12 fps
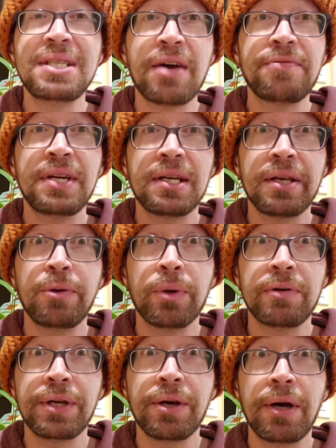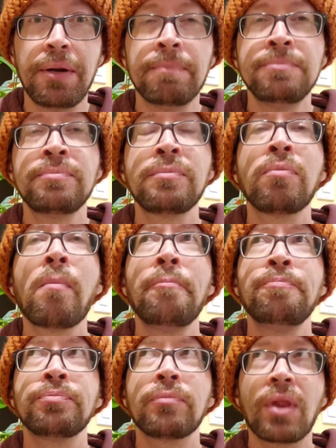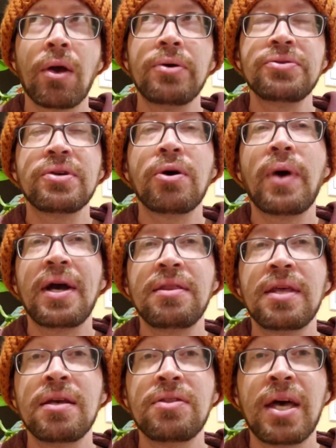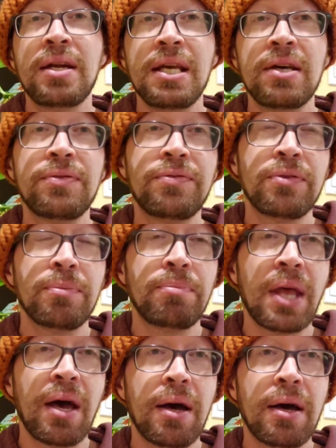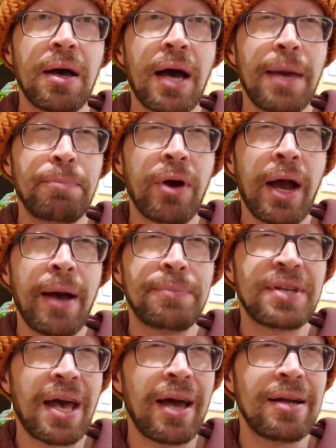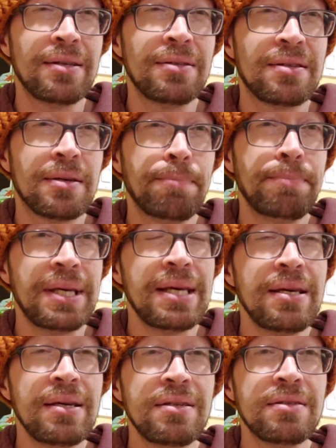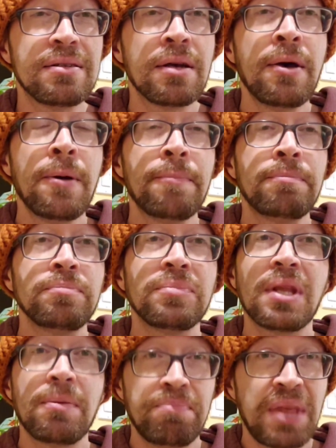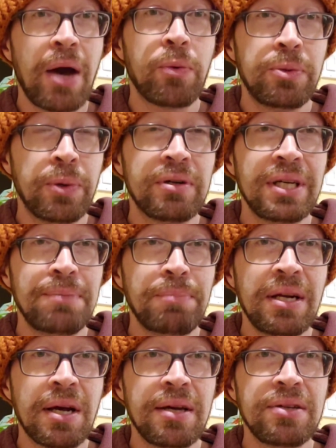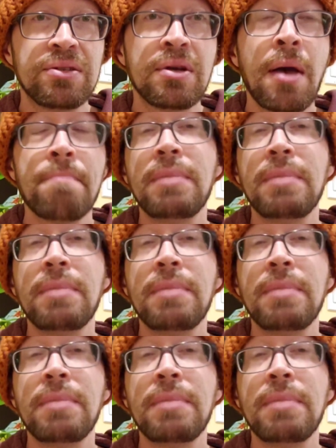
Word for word: Definitely really good. Also, I think that if uh, I perhaps added some peas that would really be nice.